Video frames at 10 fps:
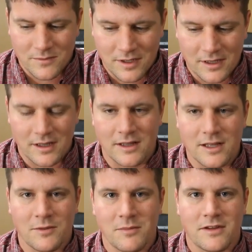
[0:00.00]
a
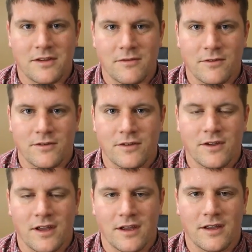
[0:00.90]
little bit different
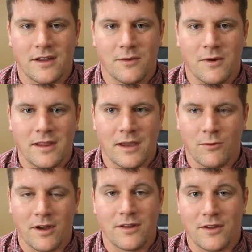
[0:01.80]
in the way they
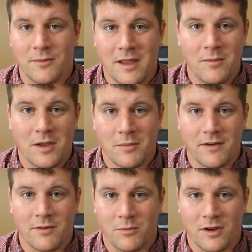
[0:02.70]
run, and there may be a
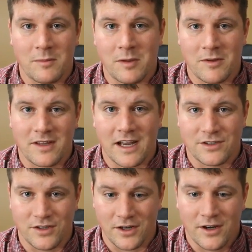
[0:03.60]
Buffett premium
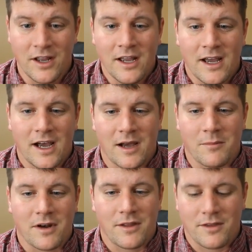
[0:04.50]
attached there.
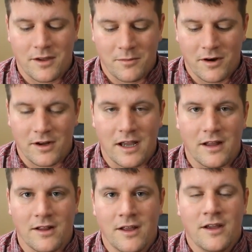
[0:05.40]
But I think
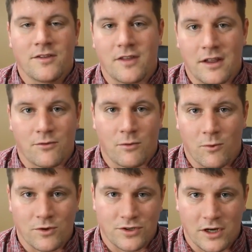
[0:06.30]
Markel stands to
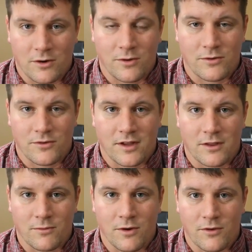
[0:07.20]
reward shareholders down
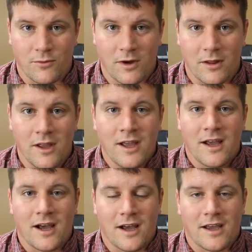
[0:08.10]
the road as well.
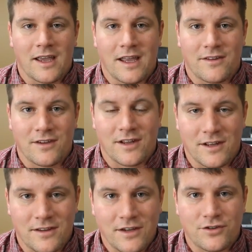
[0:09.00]
And in
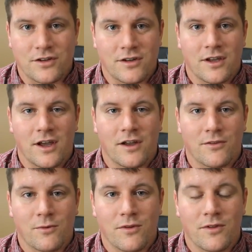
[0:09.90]
addition,
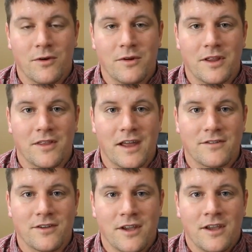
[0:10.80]
it's worth noting
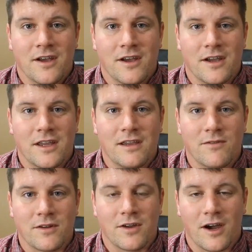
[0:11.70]
that
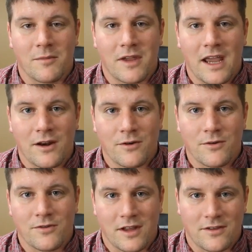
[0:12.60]
even Tom Gayner,
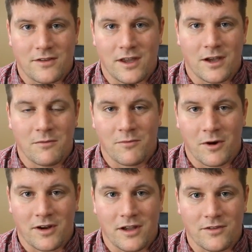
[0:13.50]
who stands at the helm of
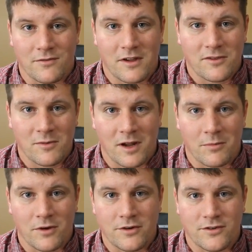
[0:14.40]
Markel's investment
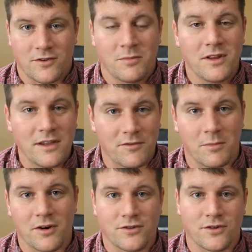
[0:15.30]
operations, believes
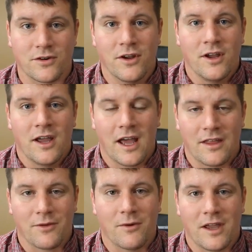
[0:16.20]
Berkshire
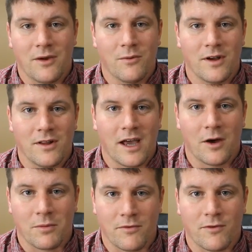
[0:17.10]
Hathaway will
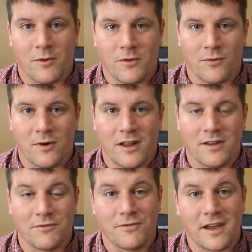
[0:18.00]
outperform as well.
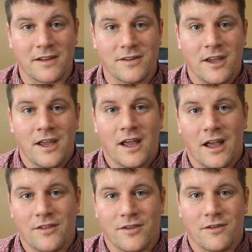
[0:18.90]
In fact,
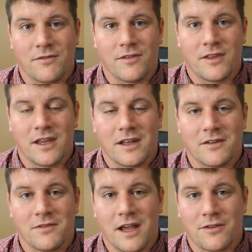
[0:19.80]
as of the end
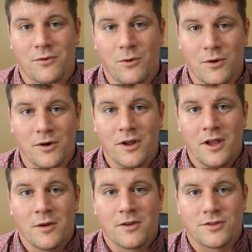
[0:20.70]
of last quarter,
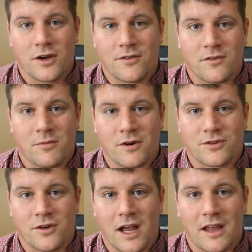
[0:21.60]
shares of
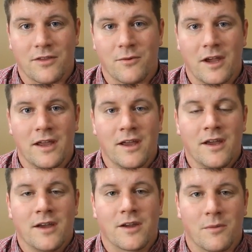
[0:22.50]
Berkshire Hathaway
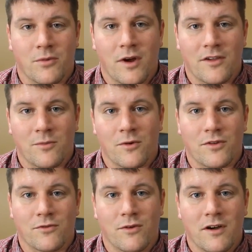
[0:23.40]
comprised more
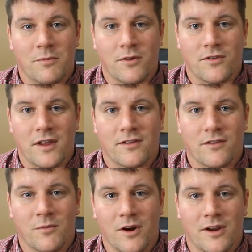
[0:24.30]
than 12%
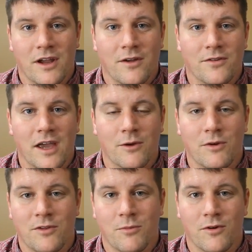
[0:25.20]
of Markel's
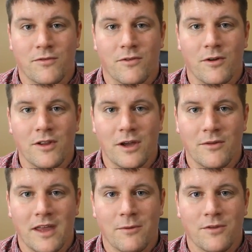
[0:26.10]
equities portfolio.
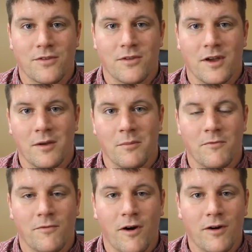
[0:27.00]
That was
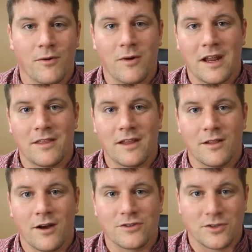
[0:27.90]
far and away the
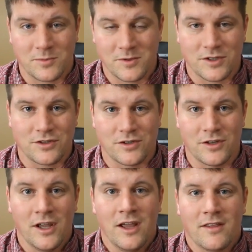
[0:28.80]
largest position
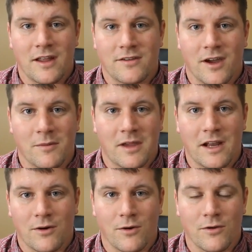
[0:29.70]
that Tom
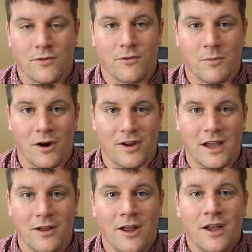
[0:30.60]
Gayner holds for
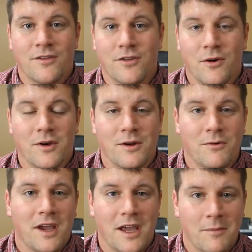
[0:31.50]
Markel. So in a
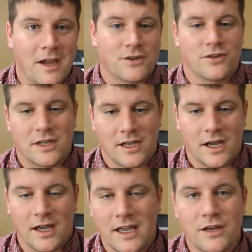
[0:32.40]
way, I'm actually
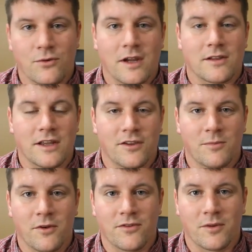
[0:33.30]
indirectly
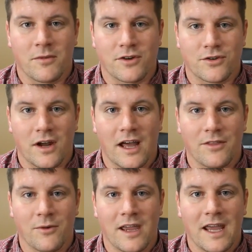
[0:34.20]
exposed to Berkshire
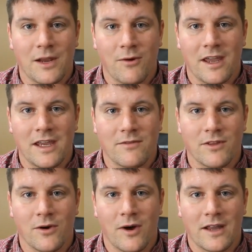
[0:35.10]
Hathaway anyway, even
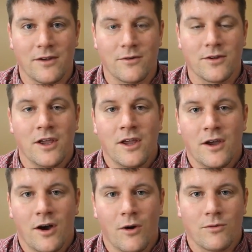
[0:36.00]
though I don't
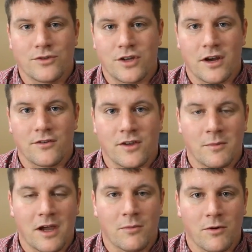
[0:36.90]
own shares in
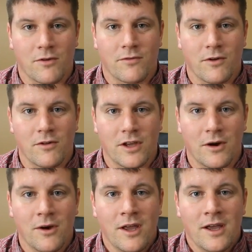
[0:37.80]
my own portfolio.